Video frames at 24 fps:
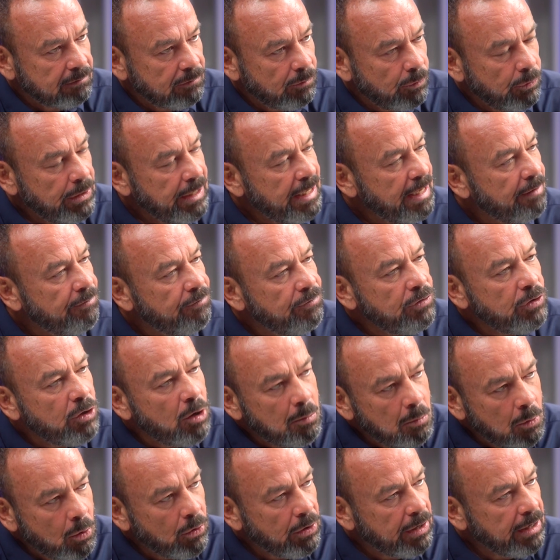when you have
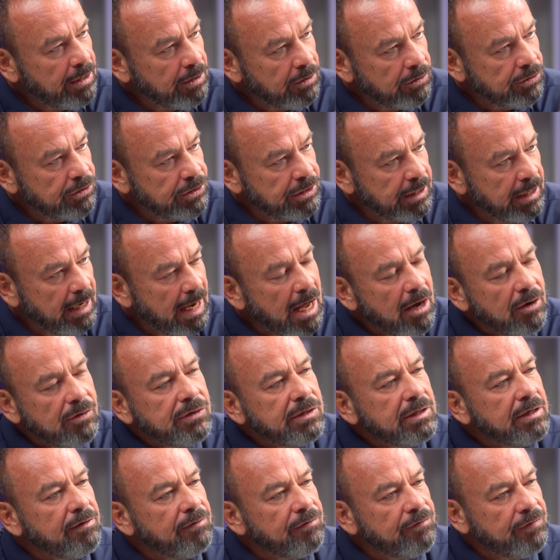no more energy? How
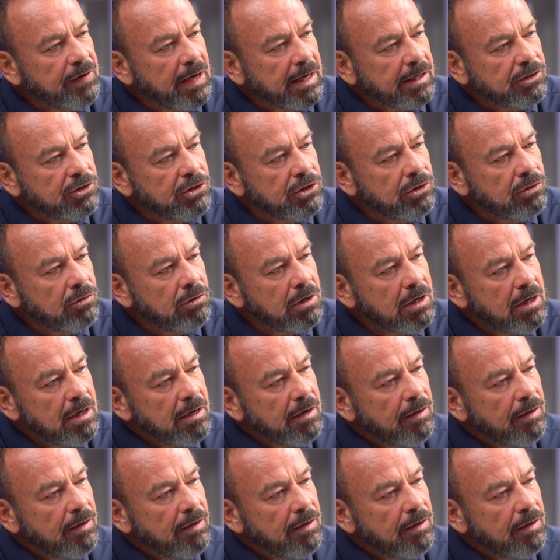does it affect you?